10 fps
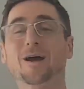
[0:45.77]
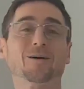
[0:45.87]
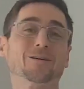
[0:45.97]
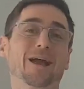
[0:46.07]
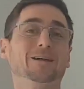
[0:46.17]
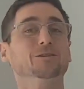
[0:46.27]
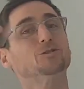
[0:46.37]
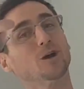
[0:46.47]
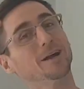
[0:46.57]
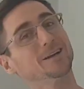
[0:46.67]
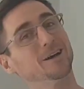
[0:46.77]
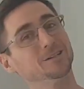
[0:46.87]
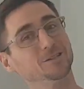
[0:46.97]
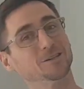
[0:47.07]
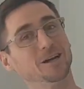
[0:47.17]
around and you try to
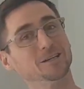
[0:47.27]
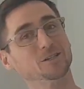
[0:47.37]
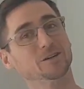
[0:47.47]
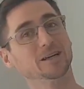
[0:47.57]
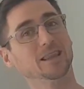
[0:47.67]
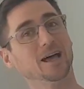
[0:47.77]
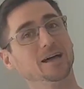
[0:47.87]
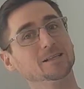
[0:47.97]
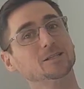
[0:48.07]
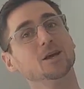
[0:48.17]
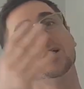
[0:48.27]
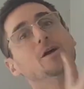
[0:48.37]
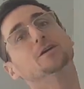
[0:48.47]
cut your nice straight lines,